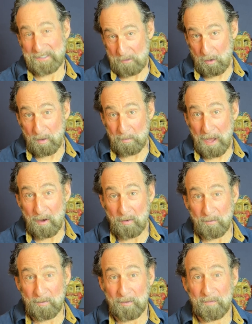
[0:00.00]

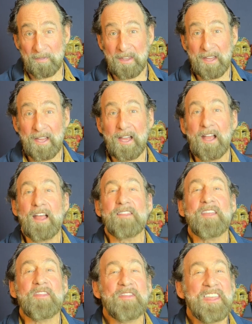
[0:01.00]
all-powerful.
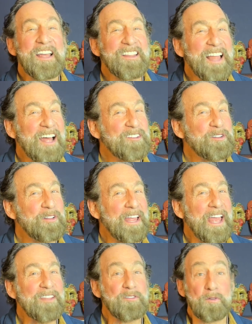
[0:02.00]
The theological
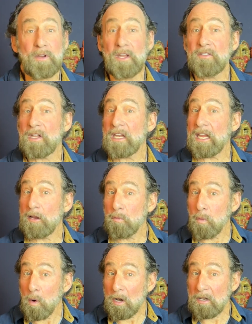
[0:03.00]
answer is that he
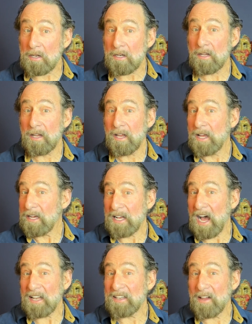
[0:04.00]
wouldn't.
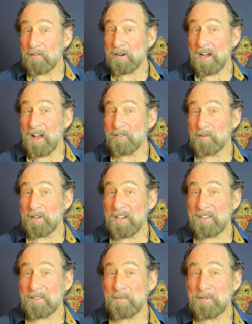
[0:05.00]
God never
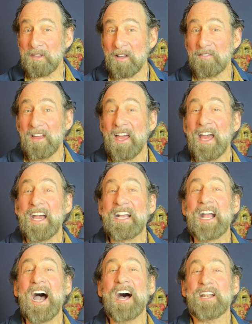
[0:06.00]
contradicts himself.
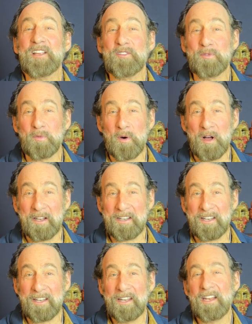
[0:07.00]
God is
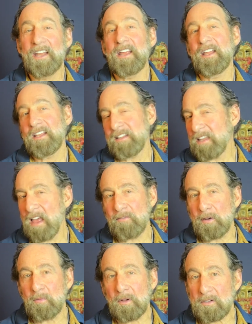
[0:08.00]
one.
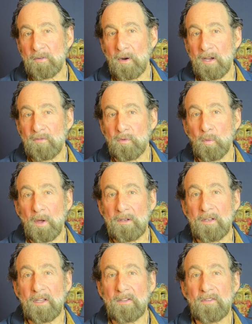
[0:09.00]
Everyone craves
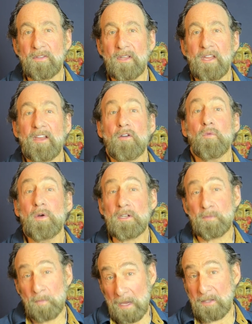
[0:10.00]
oneness,
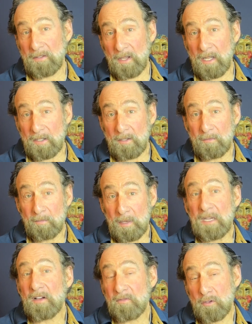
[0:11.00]
which makes sense.
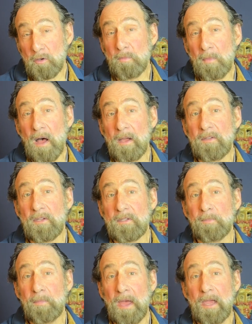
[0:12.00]
Being of two minds is
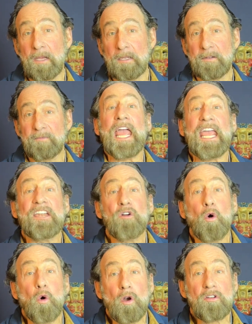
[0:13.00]
a pain. In
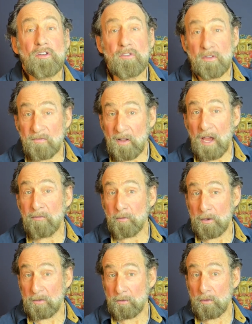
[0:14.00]
Origins of Life
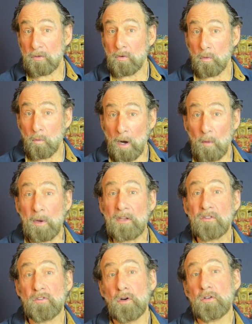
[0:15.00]
research, where we
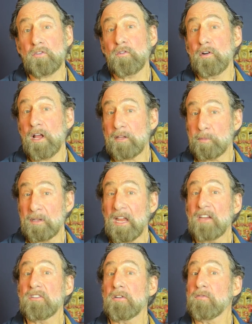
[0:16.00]
search for an
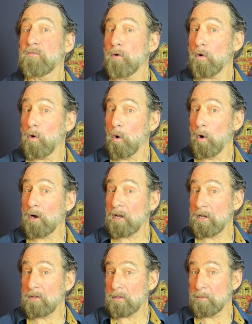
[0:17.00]
explanation for
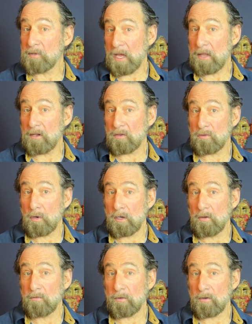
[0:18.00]
organisms and their
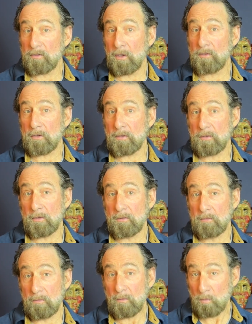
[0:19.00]
struggle for existence,
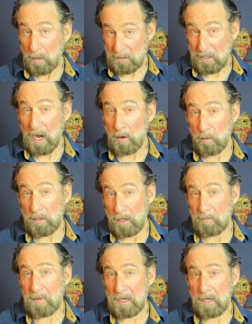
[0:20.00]
what Darwin
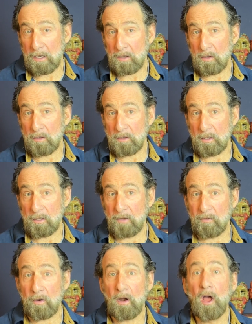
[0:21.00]
admitted he couldn't
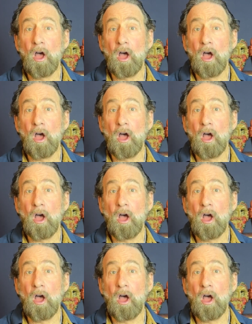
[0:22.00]
deliver,